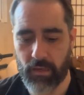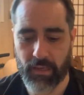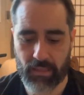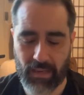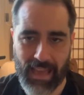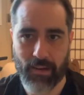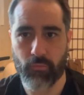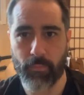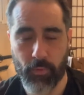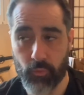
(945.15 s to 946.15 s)
like live
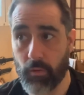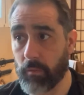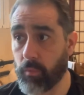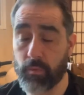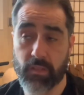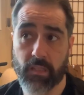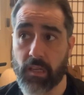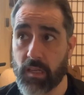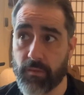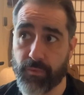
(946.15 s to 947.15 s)
repertoire, we would
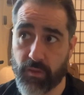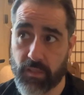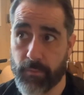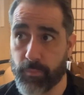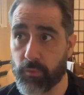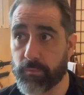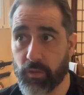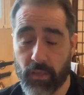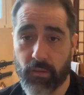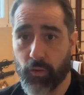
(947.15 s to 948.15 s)
say, for example, okay,